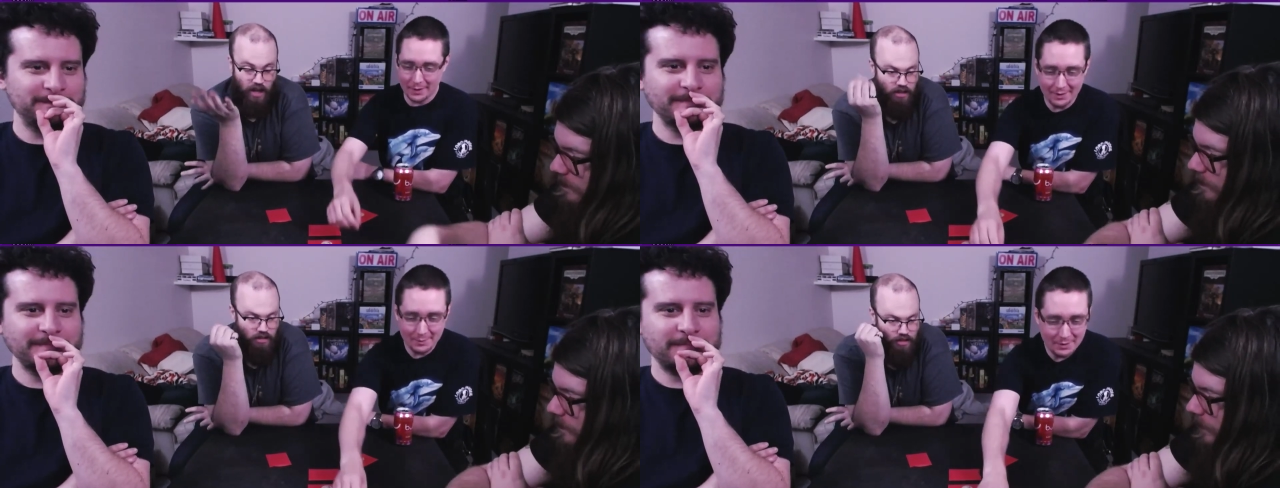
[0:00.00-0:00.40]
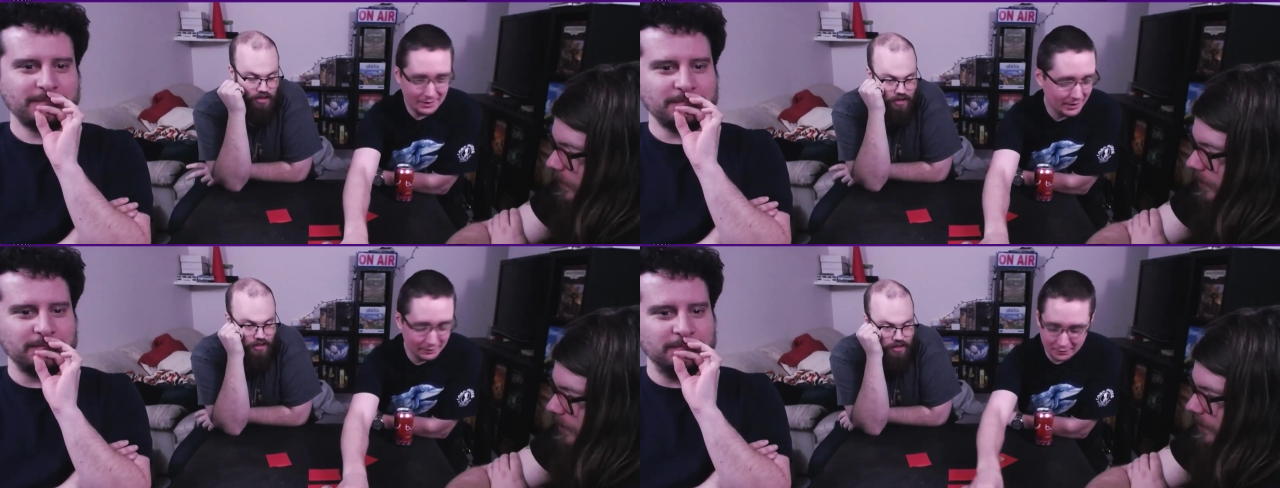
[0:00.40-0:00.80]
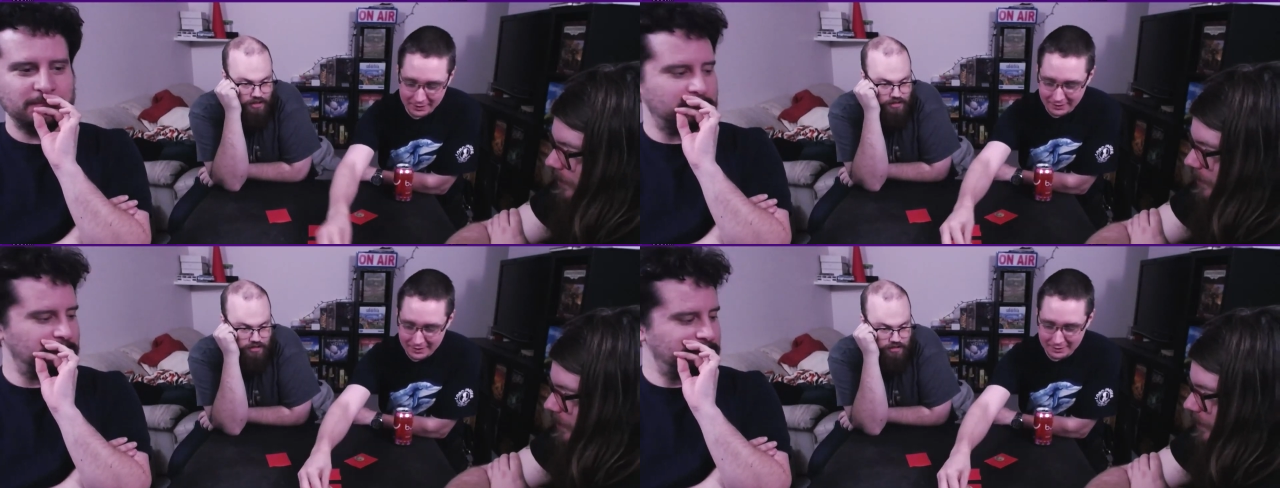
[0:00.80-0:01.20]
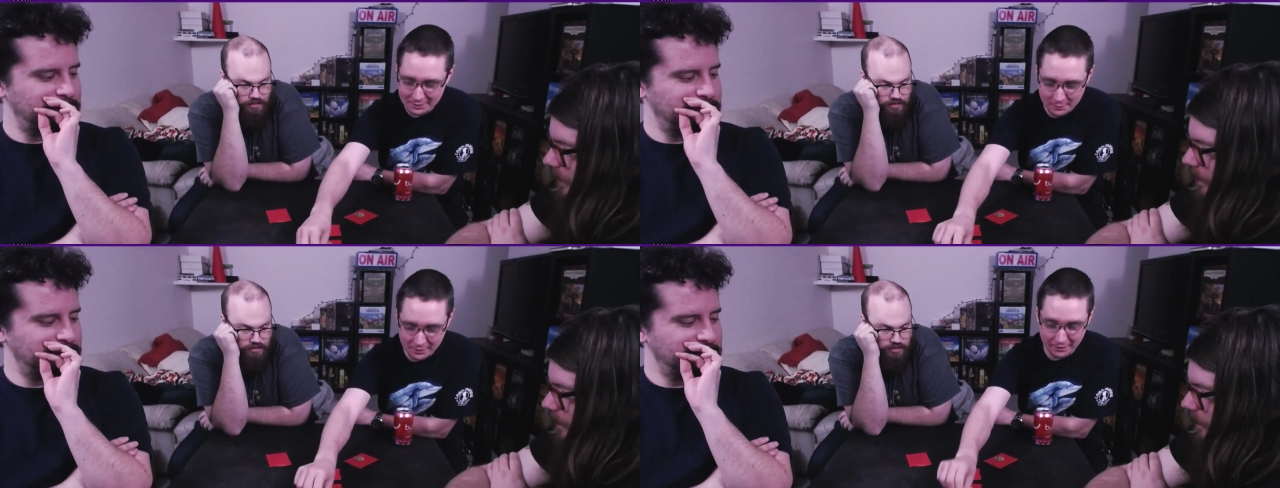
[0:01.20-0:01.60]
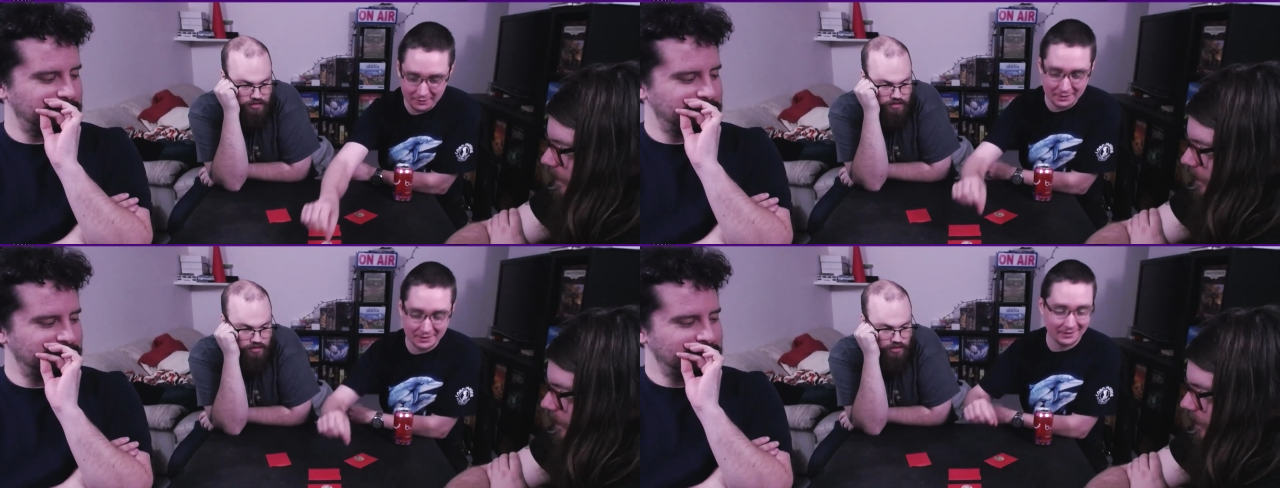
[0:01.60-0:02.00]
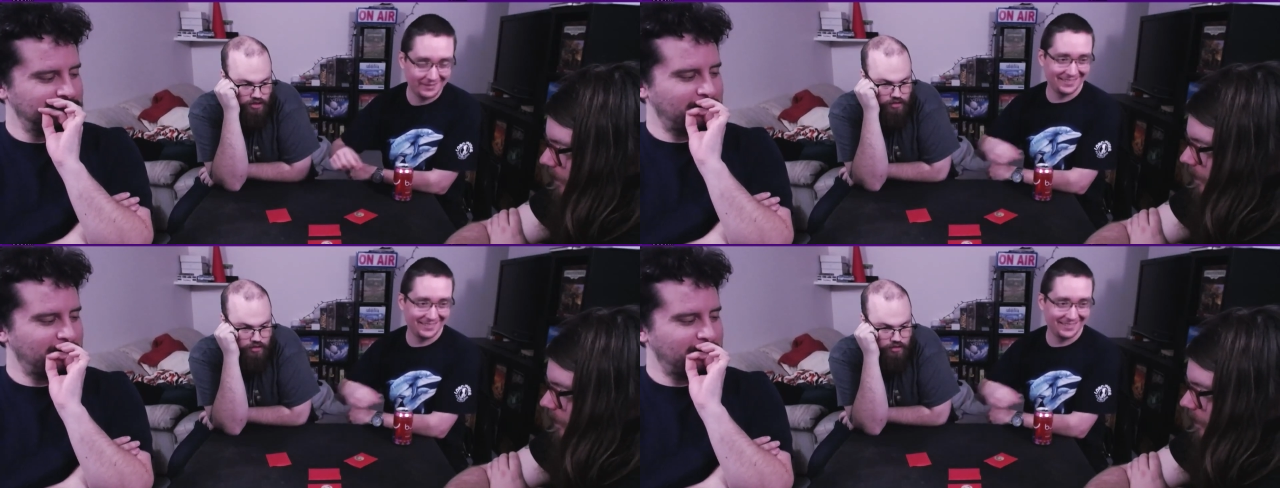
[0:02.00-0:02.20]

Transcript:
Speaker 1: Mike, because I looked at these two cards. Oh,